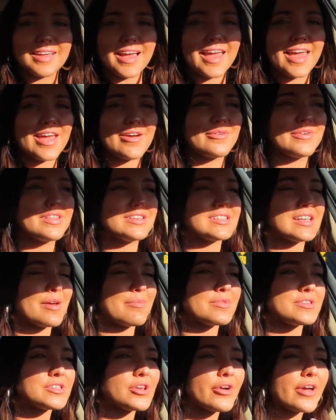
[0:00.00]
I hate when this
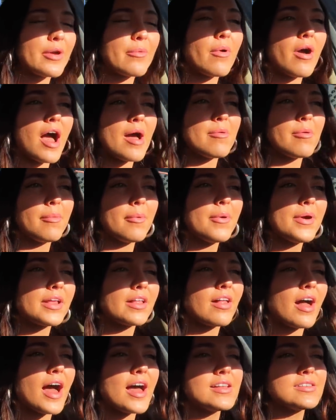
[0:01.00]
happens. Okay, well, I'm on my way
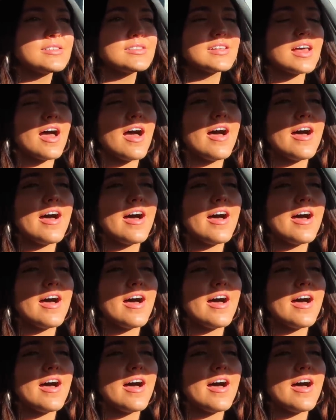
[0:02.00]
to class.